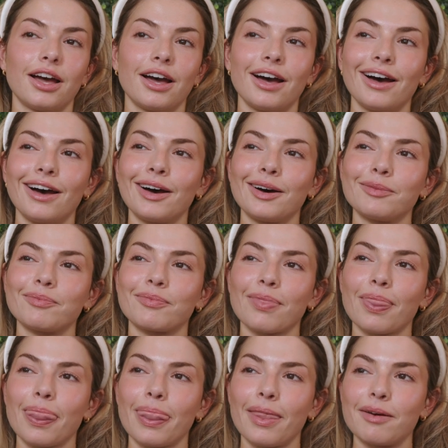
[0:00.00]
um,
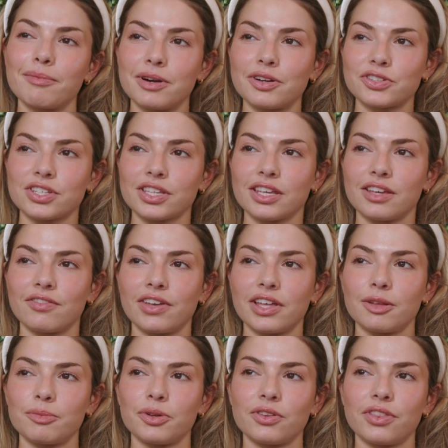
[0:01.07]
emotionally
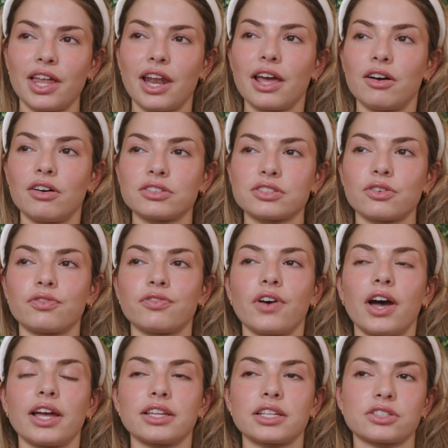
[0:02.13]
available that I also
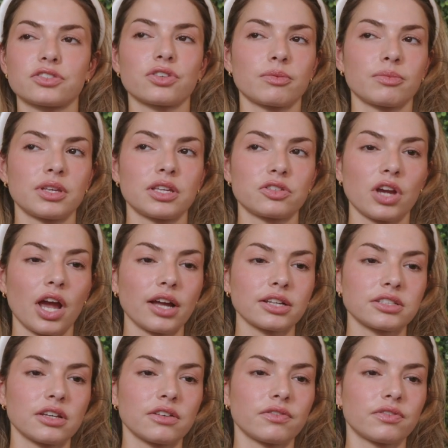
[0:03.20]
find extremely
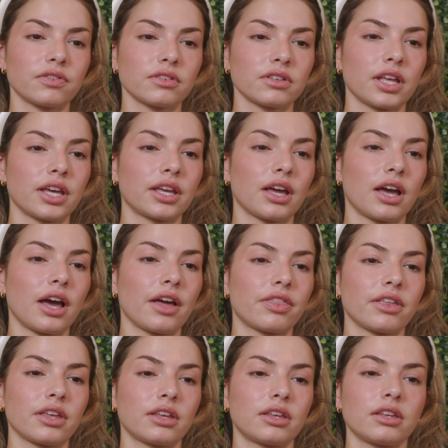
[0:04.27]
attractive. Like, I yeah.
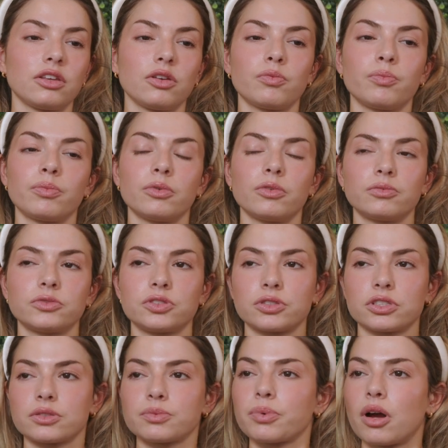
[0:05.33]
think you
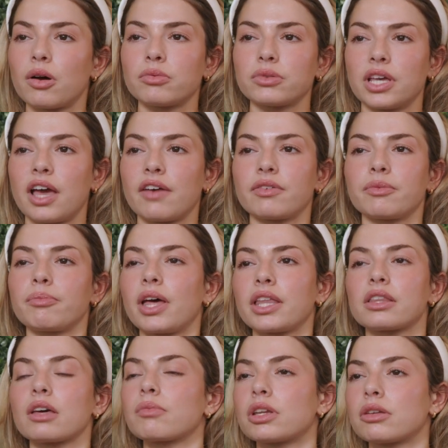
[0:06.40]
just probably haven't met
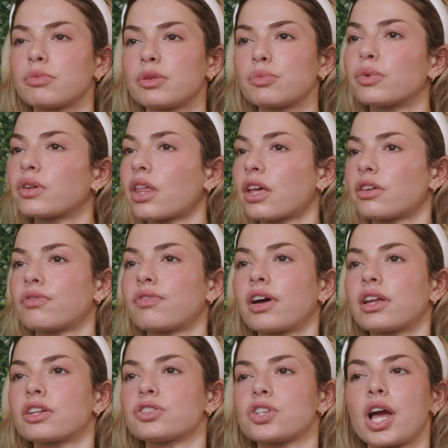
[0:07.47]
that many people that you
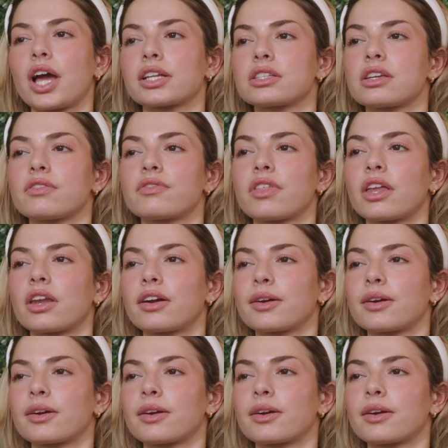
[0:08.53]
find attractive that are